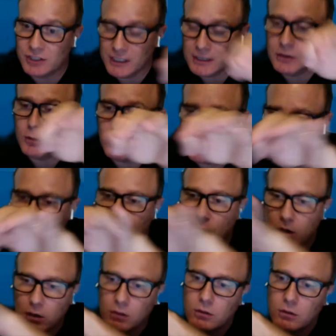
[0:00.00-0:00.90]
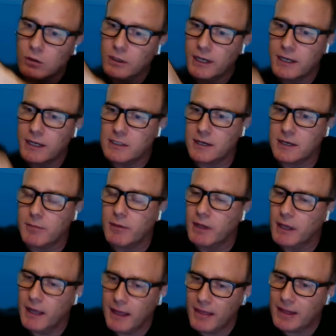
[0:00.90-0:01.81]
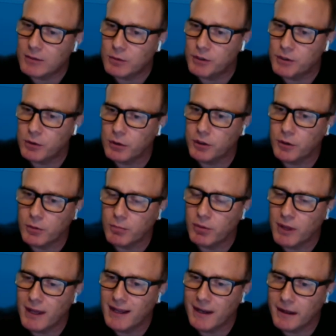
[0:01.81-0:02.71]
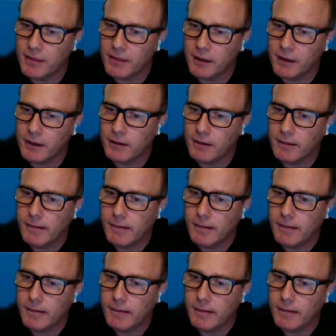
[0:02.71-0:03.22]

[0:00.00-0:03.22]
c, lowercase r, lowercase m. And that's what you're implying, I think.